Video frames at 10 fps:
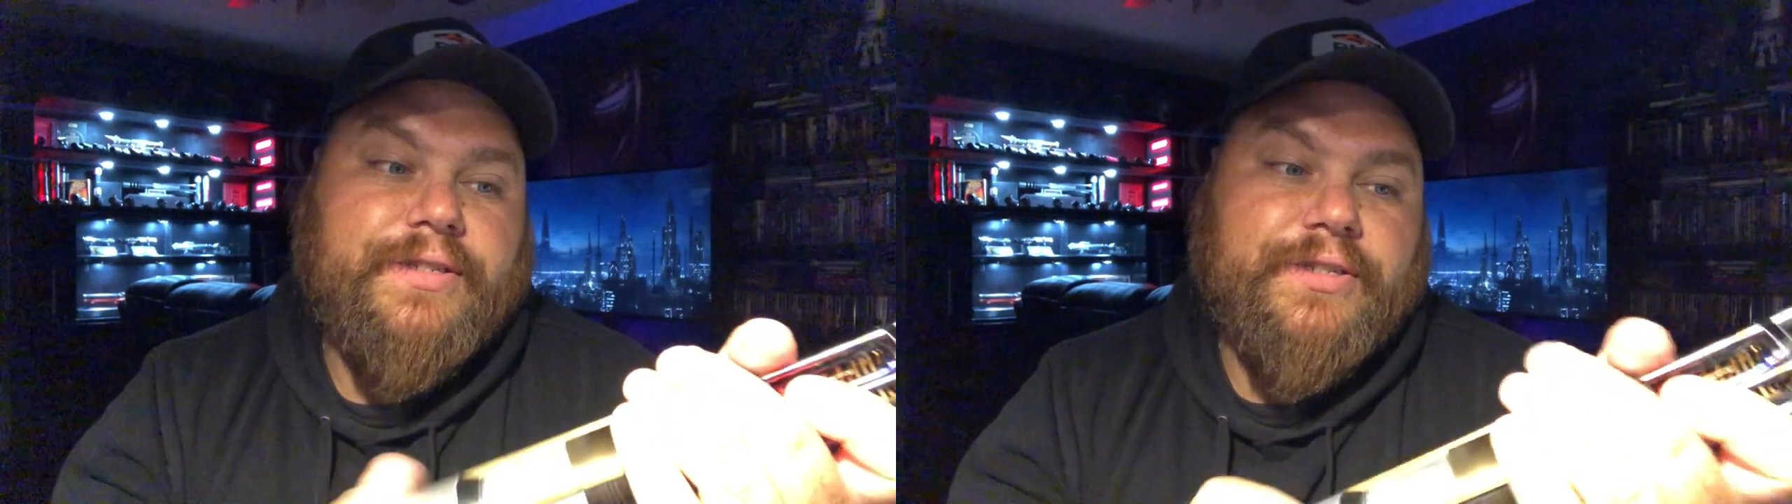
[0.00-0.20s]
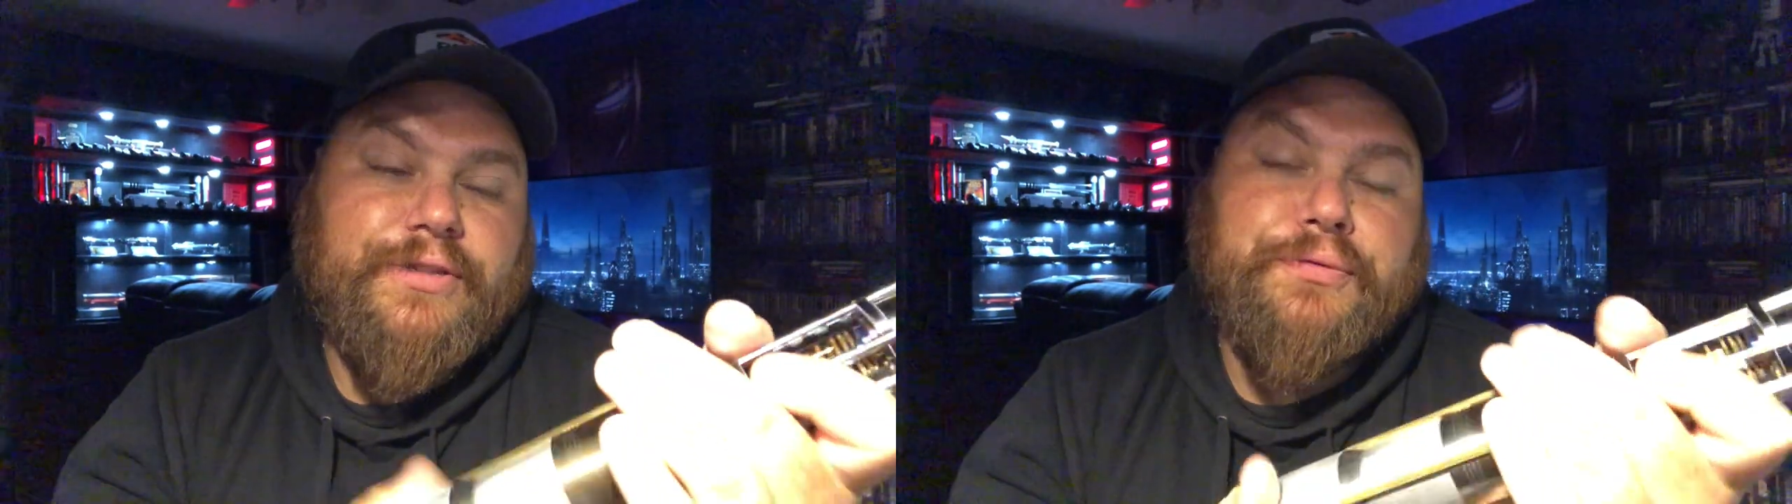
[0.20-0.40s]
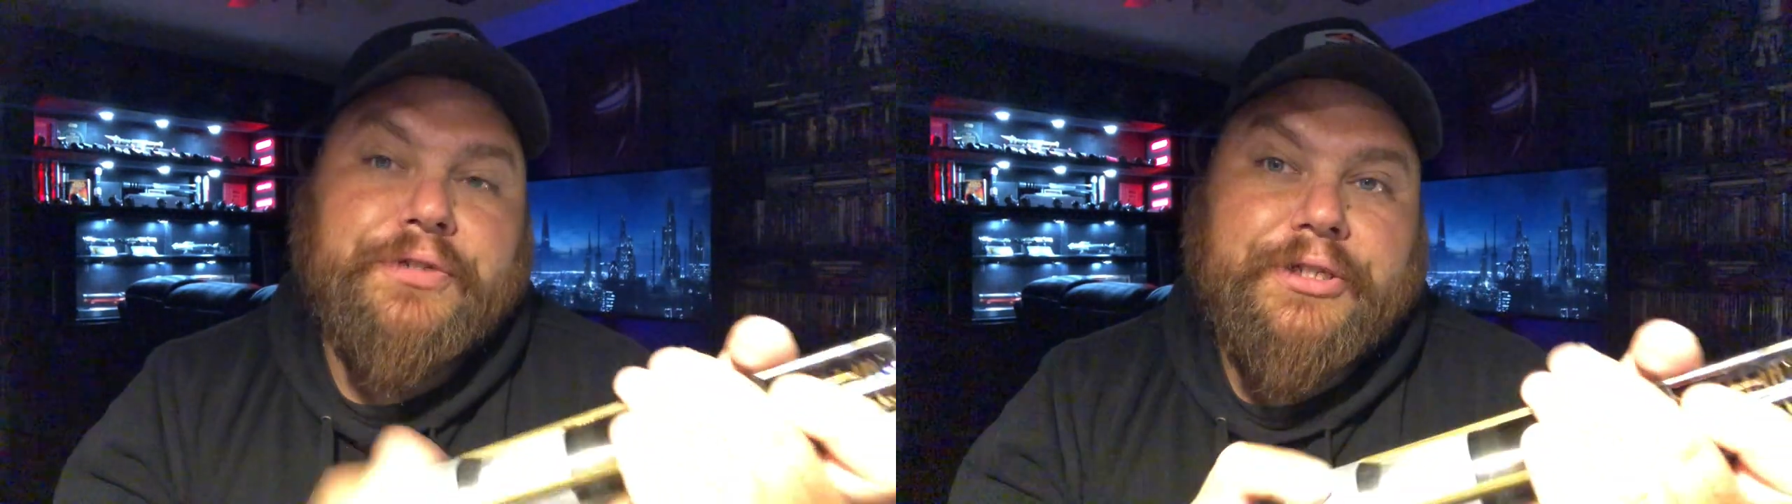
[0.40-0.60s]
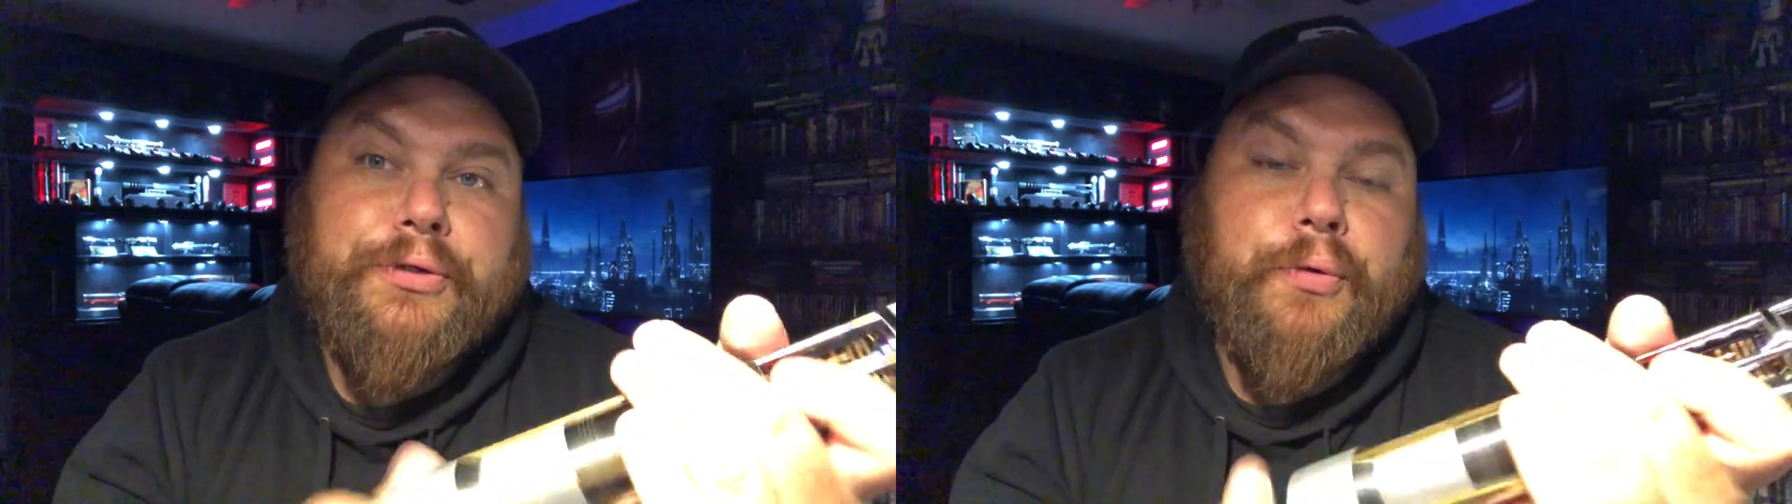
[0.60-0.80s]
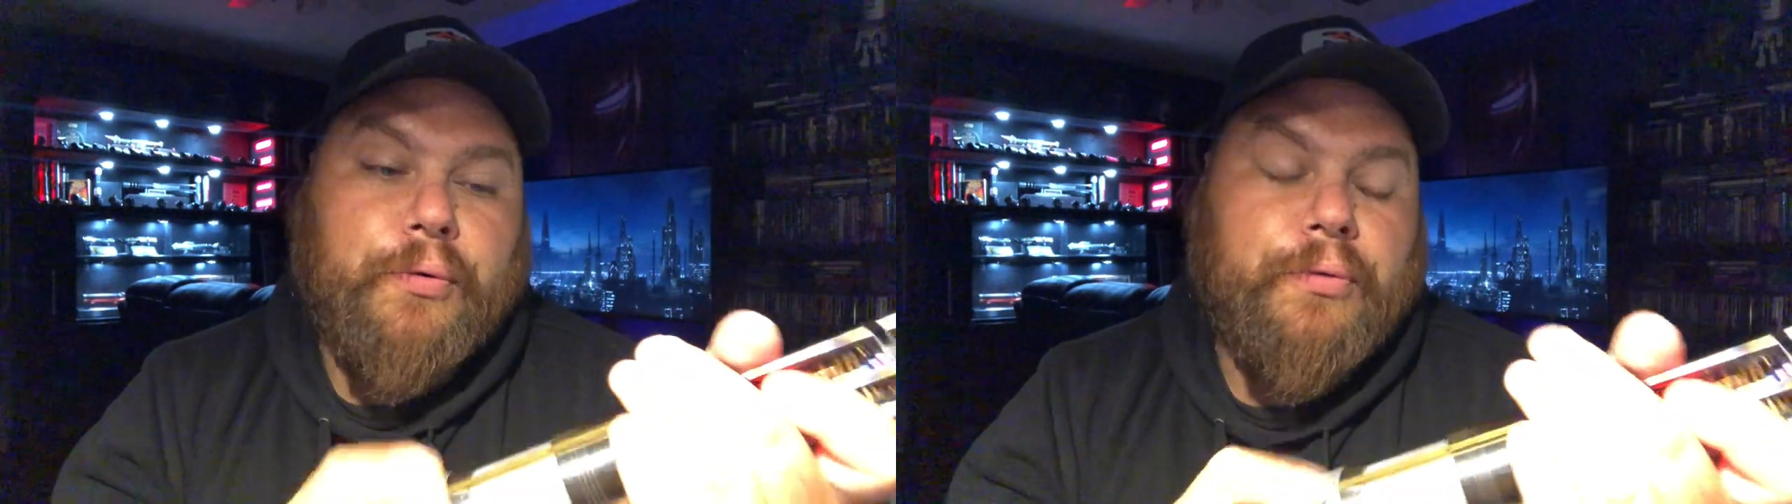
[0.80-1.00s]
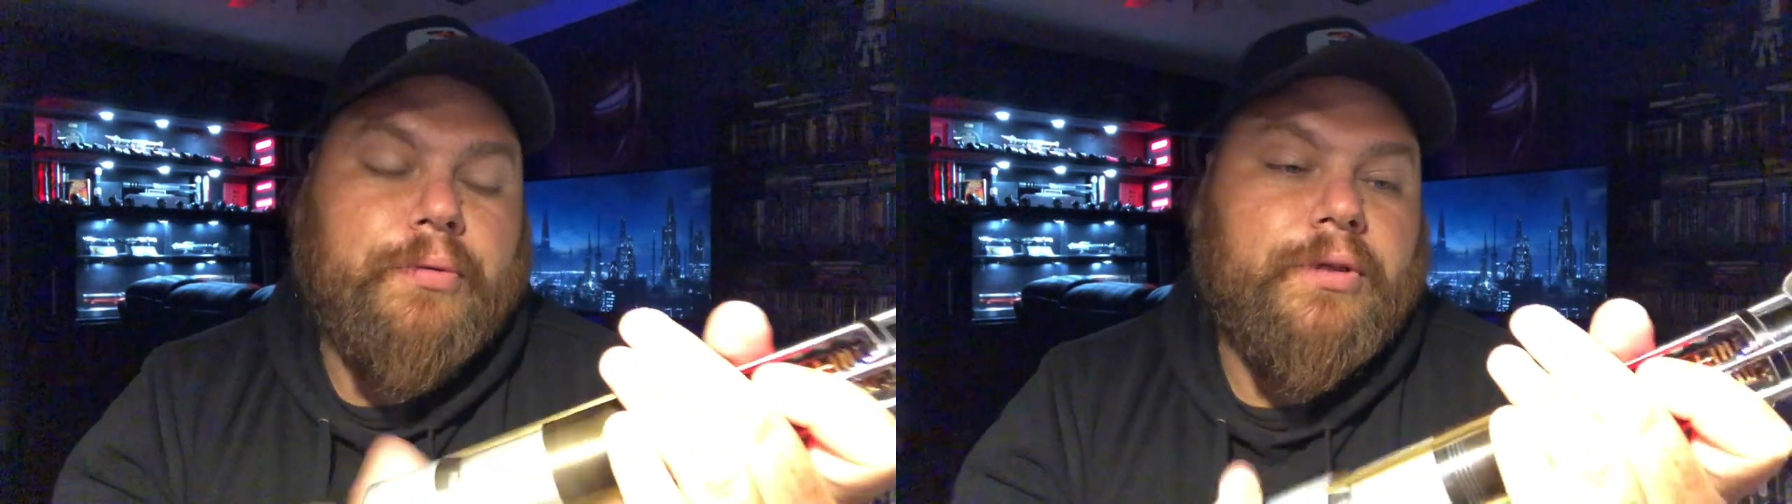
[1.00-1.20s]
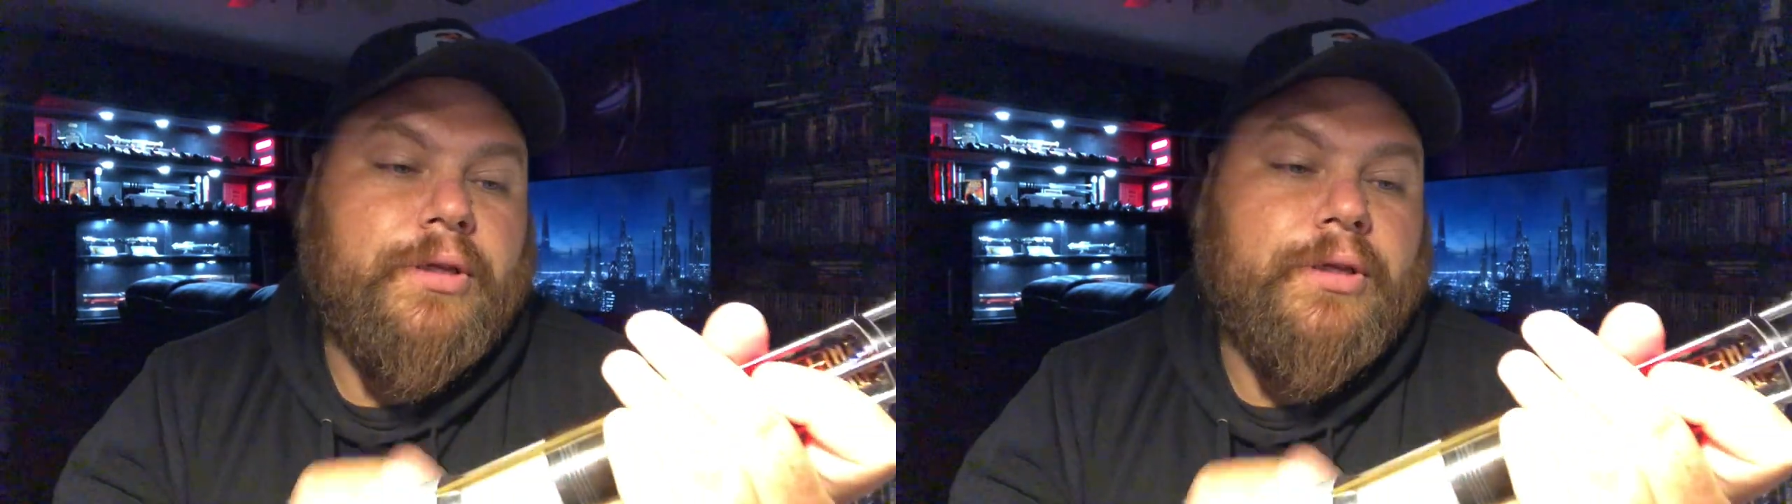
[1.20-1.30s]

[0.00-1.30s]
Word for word: This is really cool.